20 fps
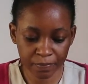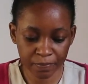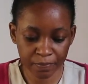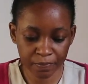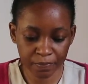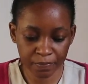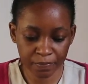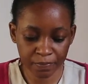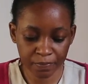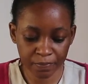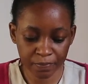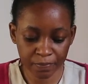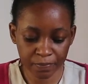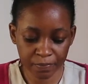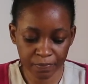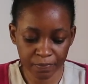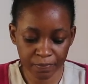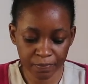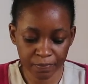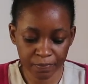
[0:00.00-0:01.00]

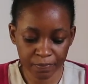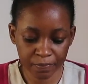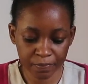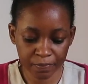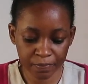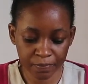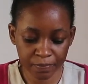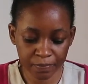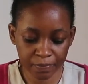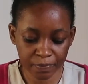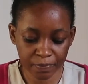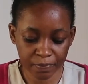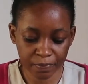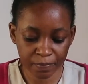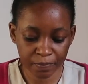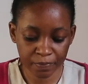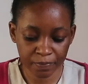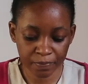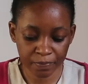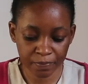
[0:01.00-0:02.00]

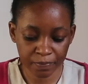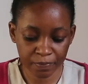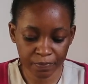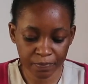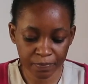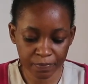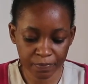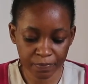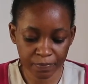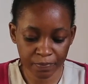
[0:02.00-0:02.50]
No one is speaking in this clip.